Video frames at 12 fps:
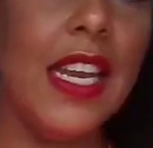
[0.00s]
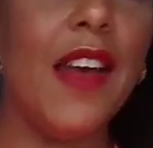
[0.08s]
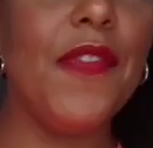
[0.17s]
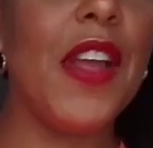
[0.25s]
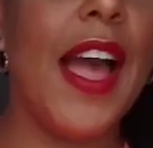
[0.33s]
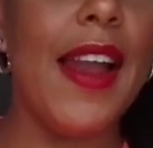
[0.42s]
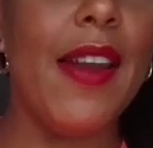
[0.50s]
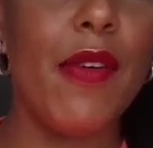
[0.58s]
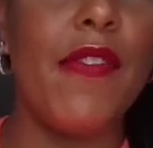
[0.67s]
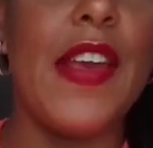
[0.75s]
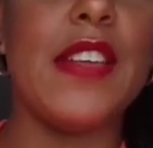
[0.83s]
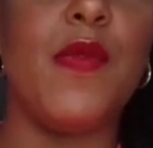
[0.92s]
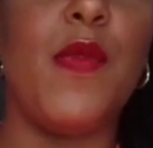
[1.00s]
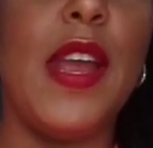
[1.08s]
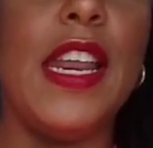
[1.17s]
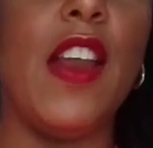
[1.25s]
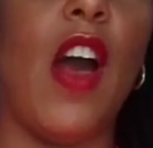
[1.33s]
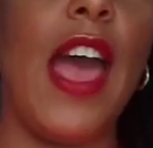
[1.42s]
So I love the colour of it. It's
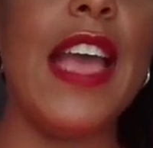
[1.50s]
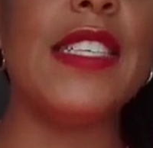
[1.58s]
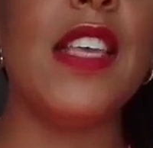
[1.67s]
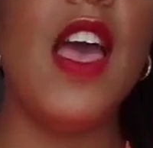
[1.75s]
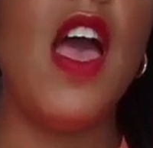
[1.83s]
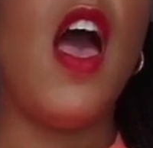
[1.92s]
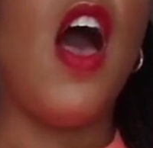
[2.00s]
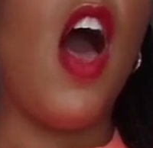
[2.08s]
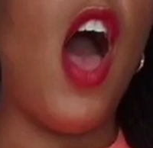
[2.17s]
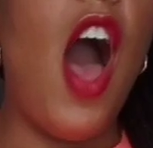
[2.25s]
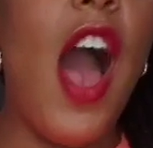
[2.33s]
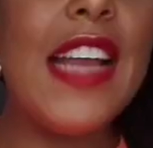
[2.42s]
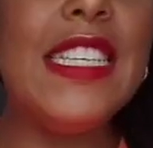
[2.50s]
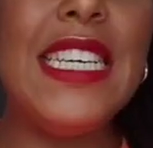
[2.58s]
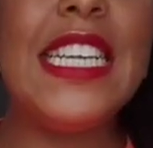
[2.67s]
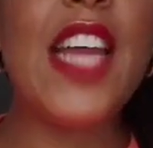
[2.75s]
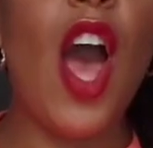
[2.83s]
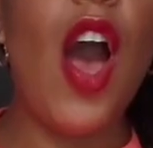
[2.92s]
really nice. I
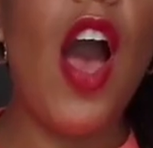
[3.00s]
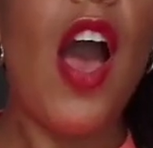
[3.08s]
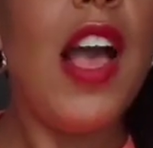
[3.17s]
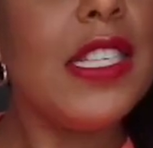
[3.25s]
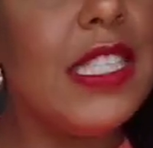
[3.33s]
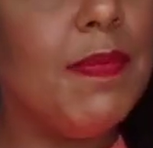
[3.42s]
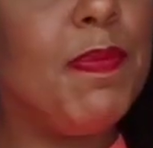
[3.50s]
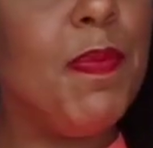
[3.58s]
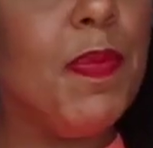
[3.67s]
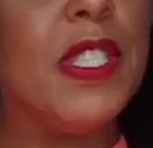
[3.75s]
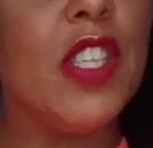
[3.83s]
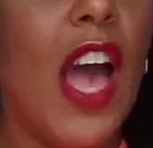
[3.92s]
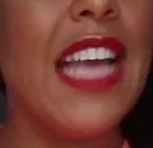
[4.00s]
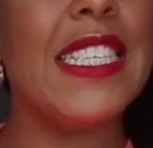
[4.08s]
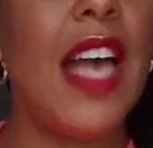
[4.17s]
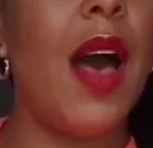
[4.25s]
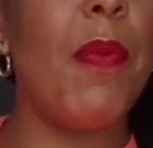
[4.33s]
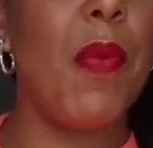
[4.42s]
did
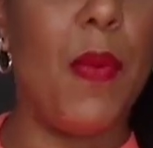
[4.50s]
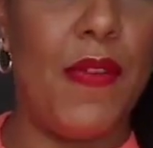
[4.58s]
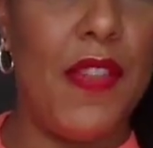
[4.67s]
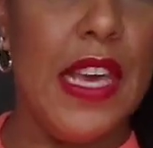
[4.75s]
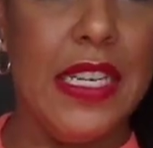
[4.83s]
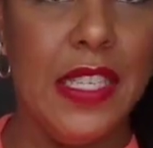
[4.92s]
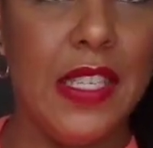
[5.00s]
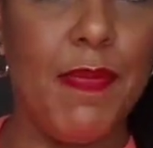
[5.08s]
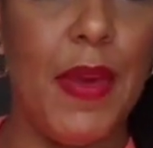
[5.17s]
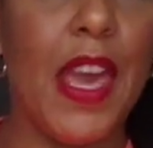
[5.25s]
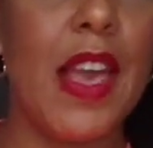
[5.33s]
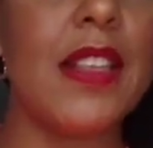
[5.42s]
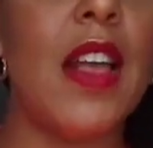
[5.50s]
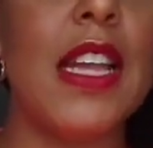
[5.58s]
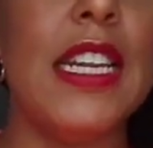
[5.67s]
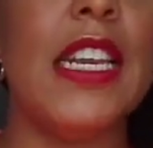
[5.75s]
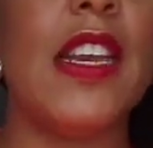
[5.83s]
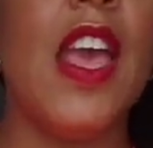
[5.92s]
size up with this because
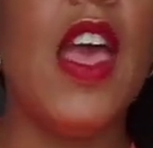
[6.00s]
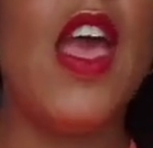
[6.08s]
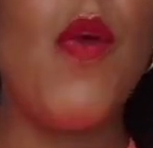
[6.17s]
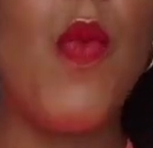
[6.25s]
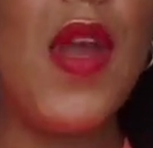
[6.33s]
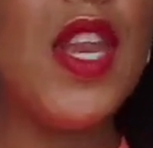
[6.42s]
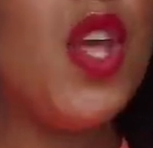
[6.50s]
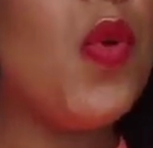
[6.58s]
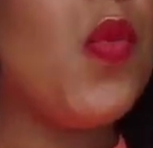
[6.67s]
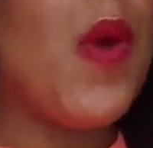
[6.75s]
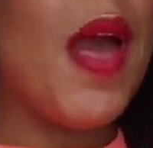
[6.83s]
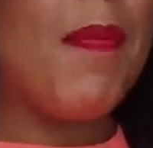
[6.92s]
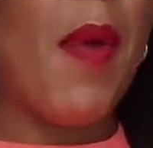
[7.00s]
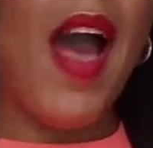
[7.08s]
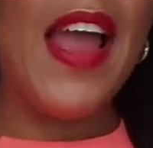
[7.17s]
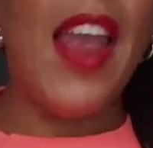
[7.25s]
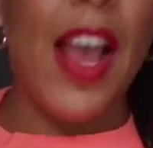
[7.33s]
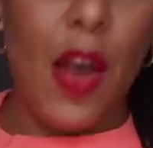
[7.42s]
I did, when you
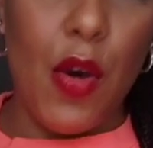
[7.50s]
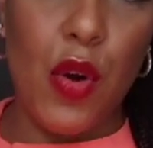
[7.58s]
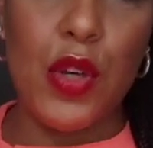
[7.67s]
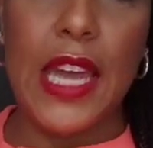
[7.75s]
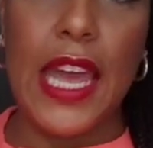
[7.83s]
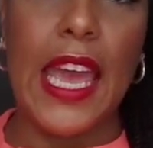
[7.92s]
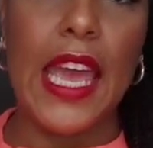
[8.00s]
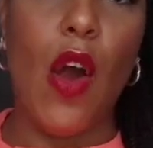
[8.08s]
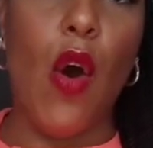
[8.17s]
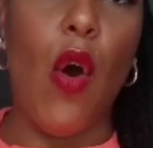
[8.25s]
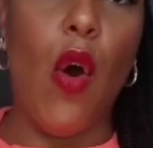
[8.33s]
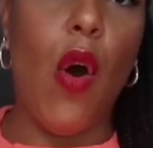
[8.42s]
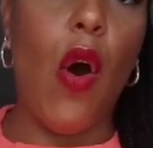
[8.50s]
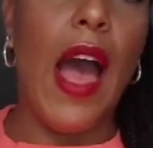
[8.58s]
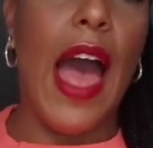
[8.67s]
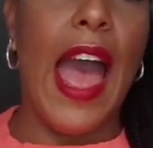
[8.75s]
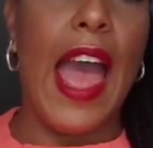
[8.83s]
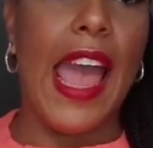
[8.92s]
buy like a hoodie
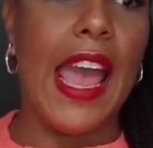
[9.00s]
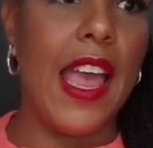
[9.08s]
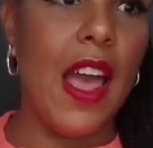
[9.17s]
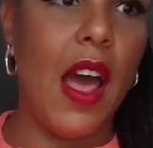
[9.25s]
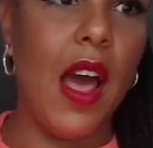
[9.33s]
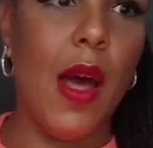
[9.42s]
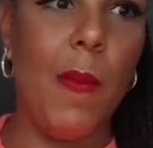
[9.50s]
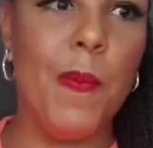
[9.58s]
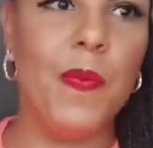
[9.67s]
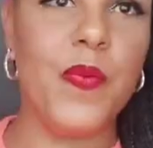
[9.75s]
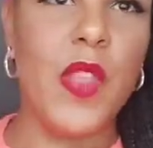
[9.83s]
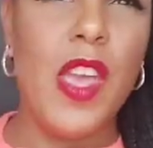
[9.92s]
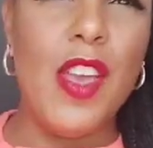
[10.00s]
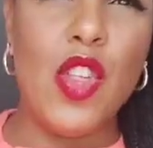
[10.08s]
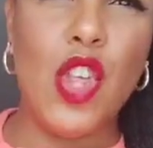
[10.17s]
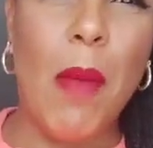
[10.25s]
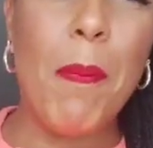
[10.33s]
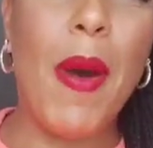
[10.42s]
or a
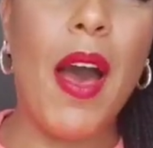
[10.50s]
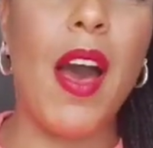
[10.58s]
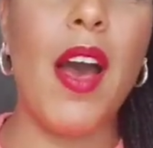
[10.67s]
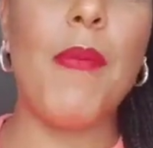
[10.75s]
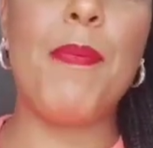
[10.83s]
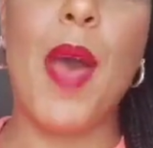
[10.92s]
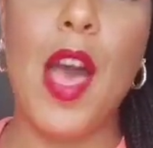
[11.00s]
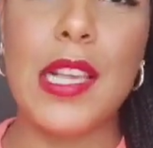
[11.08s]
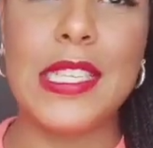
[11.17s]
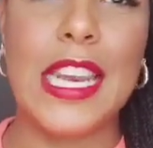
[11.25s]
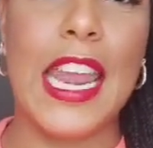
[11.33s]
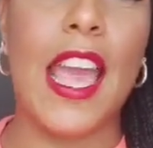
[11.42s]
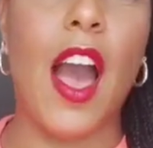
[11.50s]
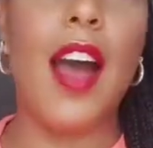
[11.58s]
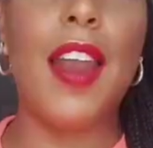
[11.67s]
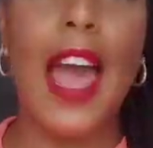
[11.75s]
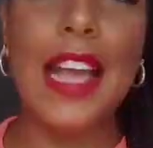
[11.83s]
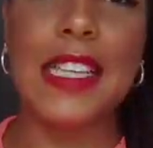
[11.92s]
jumper, personally,
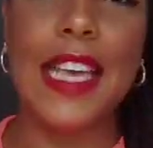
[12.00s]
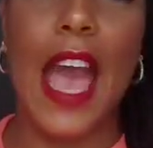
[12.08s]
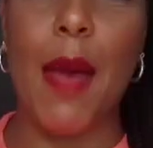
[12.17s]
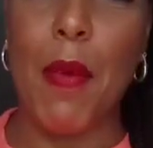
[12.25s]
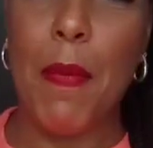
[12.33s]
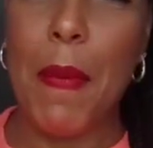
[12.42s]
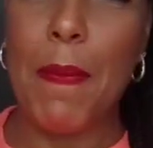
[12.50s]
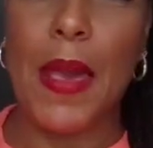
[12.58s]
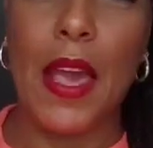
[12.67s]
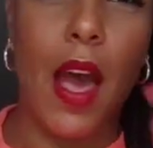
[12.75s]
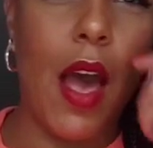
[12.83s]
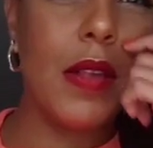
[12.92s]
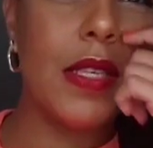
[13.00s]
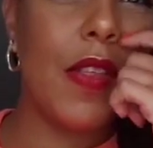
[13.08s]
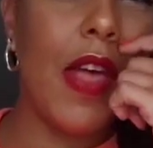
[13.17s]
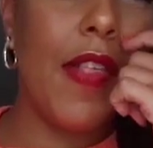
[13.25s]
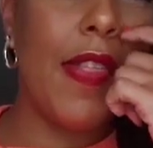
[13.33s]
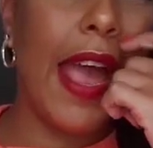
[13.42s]
I like to get them a bit bigger
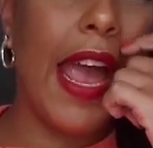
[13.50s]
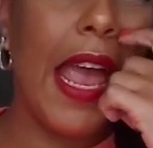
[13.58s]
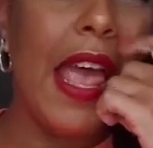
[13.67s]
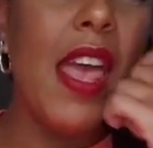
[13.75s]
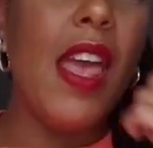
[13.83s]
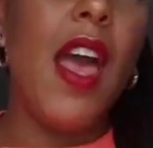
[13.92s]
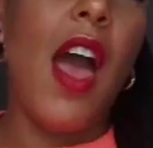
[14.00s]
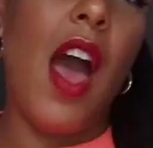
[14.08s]
so that they,